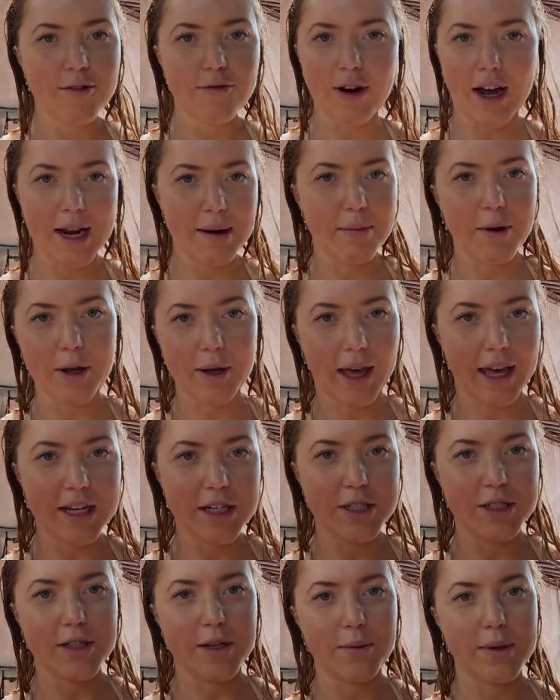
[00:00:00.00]
random
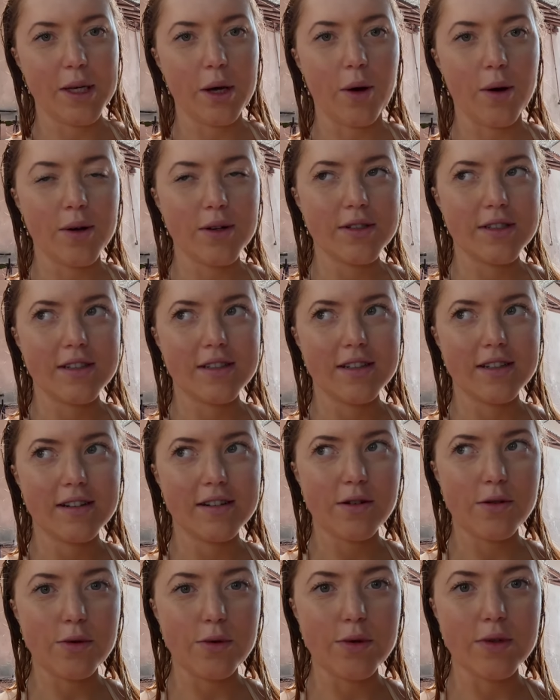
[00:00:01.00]
location that we got
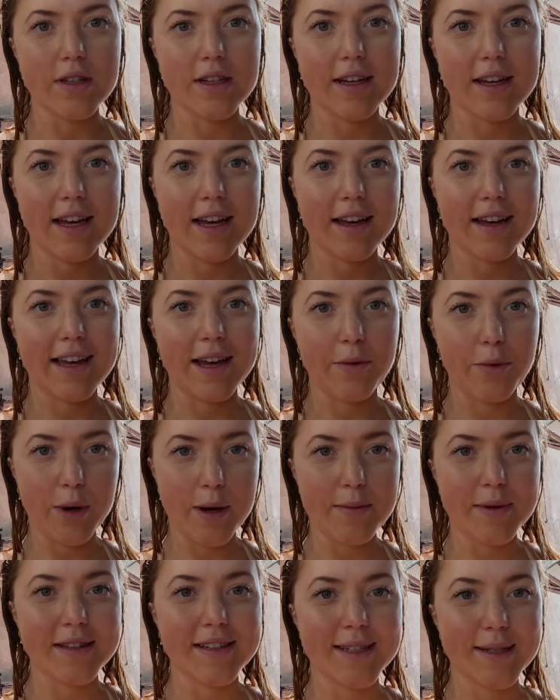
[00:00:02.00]
all the
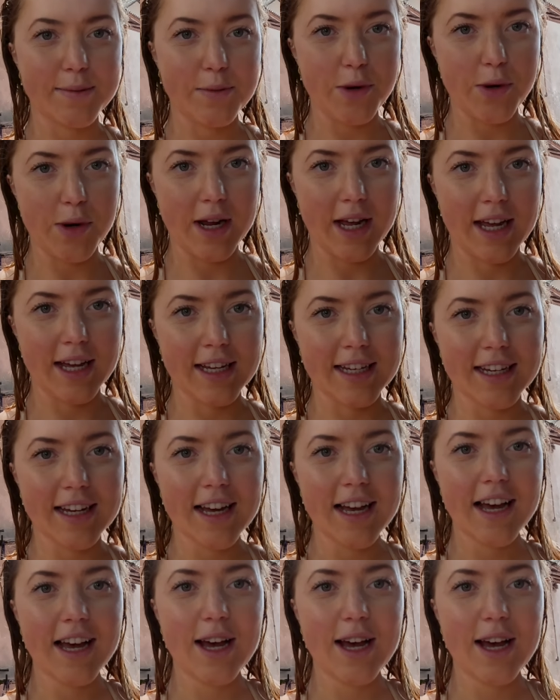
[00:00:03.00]
equipment this morning.